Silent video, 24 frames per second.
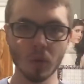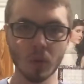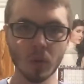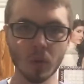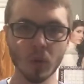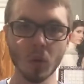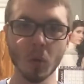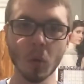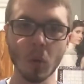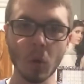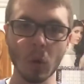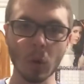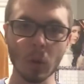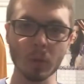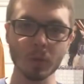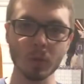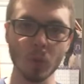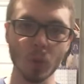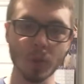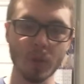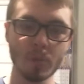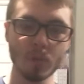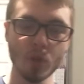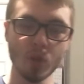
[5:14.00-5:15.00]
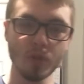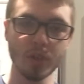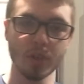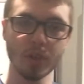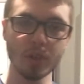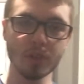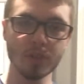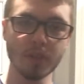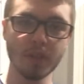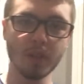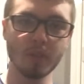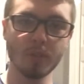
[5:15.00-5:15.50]
Or the movie
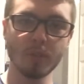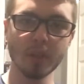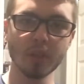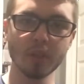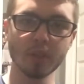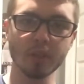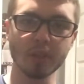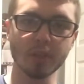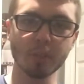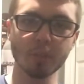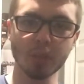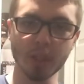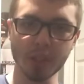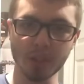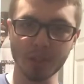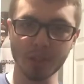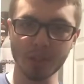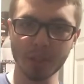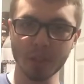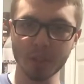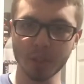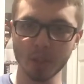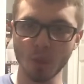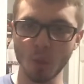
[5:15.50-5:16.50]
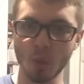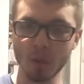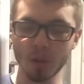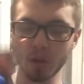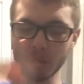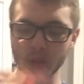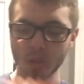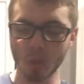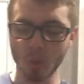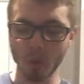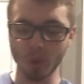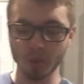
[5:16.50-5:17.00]
should have been completely
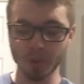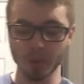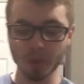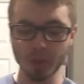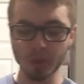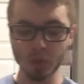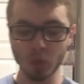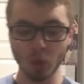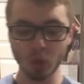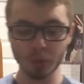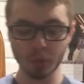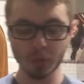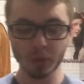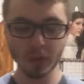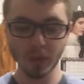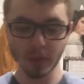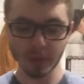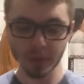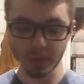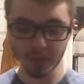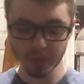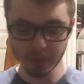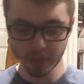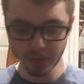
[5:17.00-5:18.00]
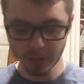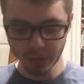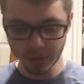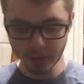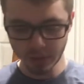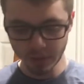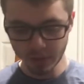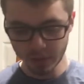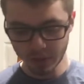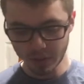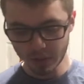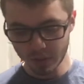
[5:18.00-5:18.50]
loyal to the source material?
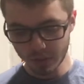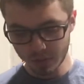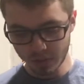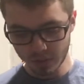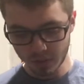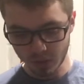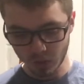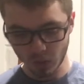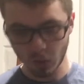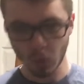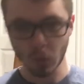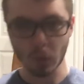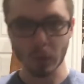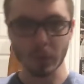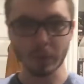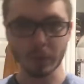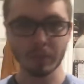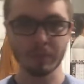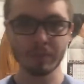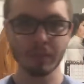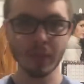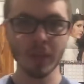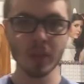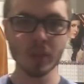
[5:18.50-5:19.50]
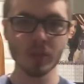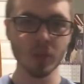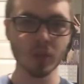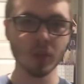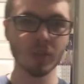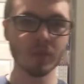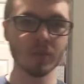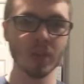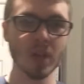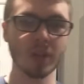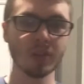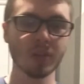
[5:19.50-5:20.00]
And shouldn't
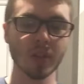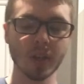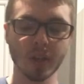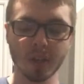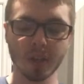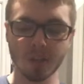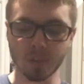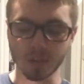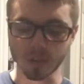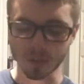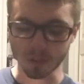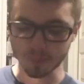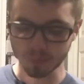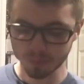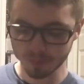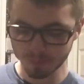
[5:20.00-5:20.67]
have changed anything?